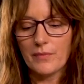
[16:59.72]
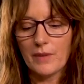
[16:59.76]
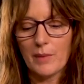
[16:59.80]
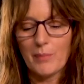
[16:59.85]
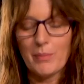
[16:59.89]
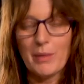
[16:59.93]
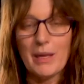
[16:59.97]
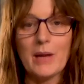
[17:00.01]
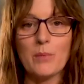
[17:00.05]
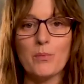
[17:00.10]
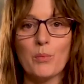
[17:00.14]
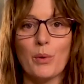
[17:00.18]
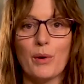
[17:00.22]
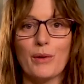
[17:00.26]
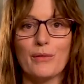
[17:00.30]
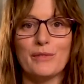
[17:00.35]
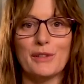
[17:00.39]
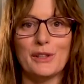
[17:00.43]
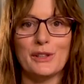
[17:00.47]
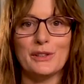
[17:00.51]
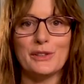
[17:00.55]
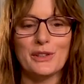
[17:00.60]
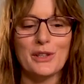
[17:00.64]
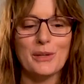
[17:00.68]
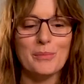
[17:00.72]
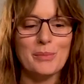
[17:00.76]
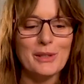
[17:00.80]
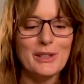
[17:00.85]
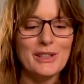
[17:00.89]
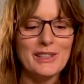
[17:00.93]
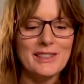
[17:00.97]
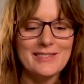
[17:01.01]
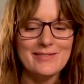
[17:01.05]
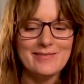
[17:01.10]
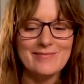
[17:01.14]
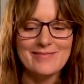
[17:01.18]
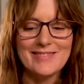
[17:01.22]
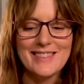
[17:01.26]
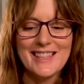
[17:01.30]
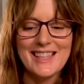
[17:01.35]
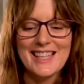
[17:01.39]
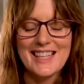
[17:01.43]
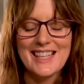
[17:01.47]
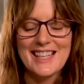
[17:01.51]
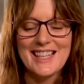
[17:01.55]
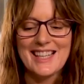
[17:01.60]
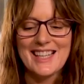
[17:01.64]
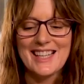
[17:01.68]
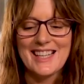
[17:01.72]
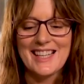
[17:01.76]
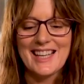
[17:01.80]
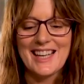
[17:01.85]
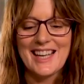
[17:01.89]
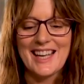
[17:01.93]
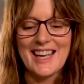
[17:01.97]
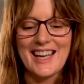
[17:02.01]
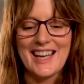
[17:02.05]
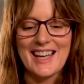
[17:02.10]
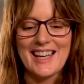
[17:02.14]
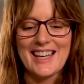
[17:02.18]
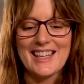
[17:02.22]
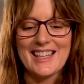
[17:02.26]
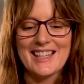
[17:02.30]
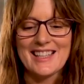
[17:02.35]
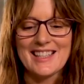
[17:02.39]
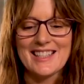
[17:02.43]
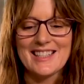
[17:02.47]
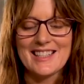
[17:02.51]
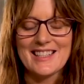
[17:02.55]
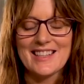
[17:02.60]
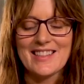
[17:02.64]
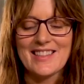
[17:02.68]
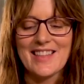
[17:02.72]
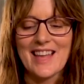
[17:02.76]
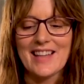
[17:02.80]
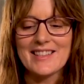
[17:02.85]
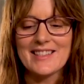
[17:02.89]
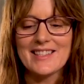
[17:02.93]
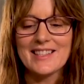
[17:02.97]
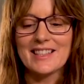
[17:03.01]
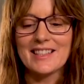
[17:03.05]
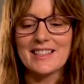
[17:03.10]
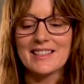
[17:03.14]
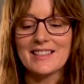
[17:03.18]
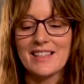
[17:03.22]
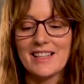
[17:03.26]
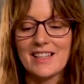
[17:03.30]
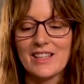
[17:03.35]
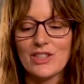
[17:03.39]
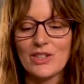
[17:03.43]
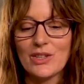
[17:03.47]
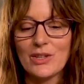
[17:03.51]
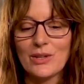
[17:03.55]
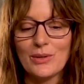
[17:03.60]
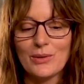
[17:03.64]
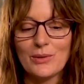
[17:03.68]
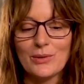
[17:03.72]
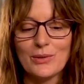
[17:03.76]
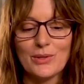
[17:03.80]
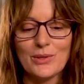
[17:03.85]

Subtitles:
being more vulnerable. And that's going to lead you